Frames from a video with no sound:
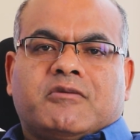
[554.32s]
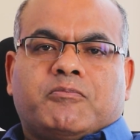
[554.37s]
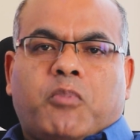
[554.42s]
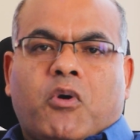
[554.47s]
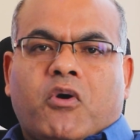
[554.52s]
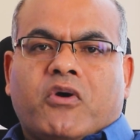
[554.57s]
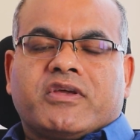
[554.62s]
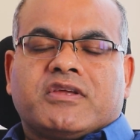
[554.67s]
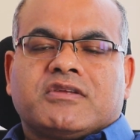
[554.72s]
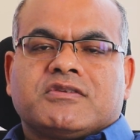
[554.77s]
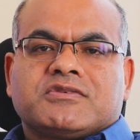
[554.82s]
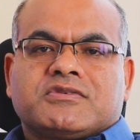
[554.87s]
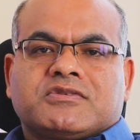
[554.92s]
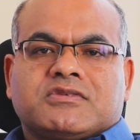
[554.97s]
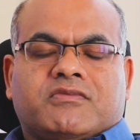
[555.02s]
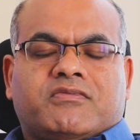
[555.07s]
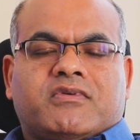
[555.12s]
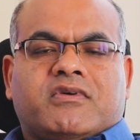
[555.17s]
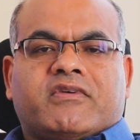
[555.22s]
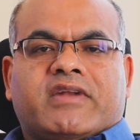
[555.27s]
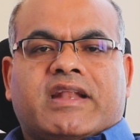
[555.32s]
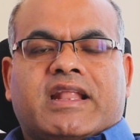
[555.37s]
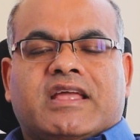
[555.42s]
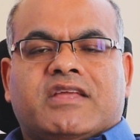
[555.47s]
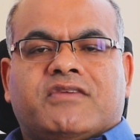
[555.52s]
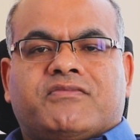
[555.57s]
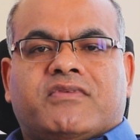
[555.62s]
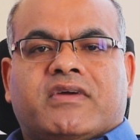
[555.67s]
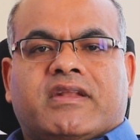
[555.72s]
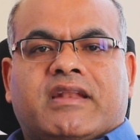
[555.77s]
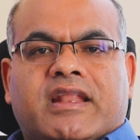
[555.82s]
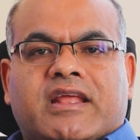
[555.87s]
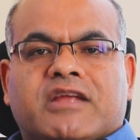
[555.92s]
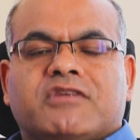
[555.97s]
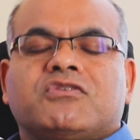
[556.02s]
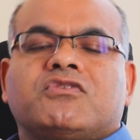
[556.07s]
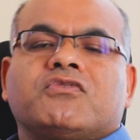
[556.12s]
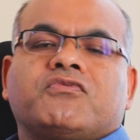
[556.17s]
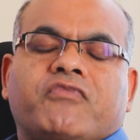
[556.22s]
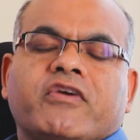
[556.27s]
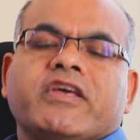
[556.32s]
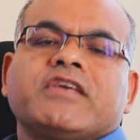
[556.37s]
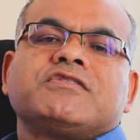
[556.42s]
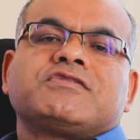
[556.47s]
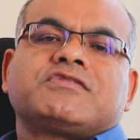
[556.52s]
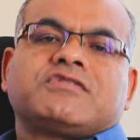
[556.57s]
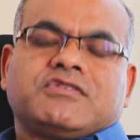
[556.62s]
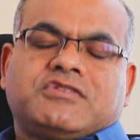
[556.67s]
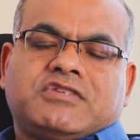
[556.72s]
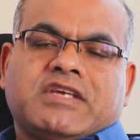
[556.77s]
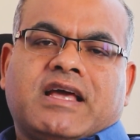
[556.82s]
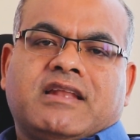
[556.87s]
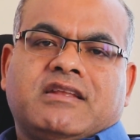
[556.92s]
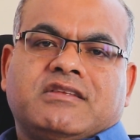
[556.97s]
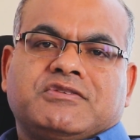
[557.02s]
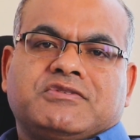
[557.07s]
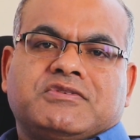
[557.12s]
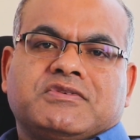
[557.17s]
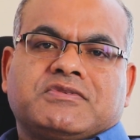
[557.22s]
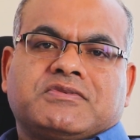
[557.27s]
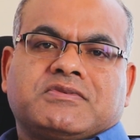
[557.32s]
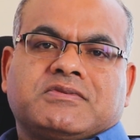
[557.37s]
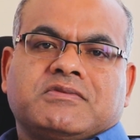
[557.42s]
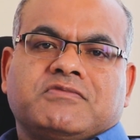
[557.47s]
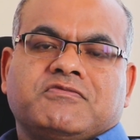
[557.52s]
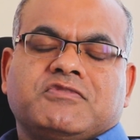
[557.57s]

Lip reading: points of our life and learn to face the challenges